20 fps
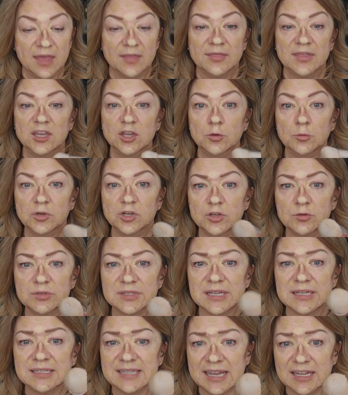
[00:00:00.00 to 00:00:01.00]
then you would use
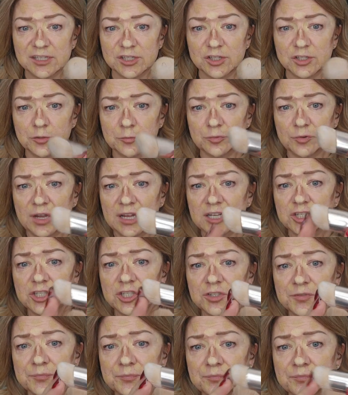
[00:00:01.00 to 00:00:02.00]
a denser
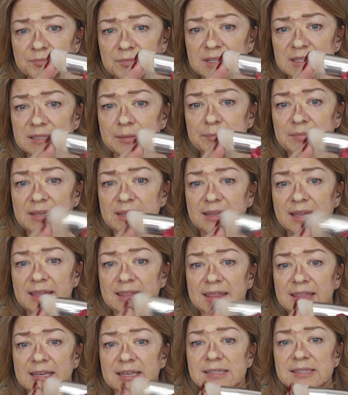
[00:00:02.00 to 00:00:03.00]
brush, something like
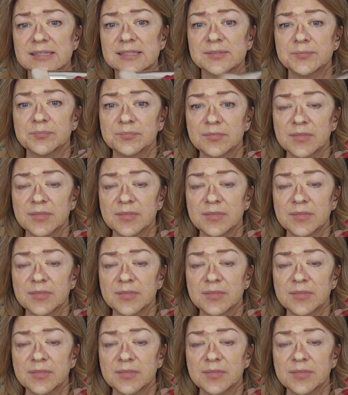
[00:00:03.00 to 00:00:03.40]
this.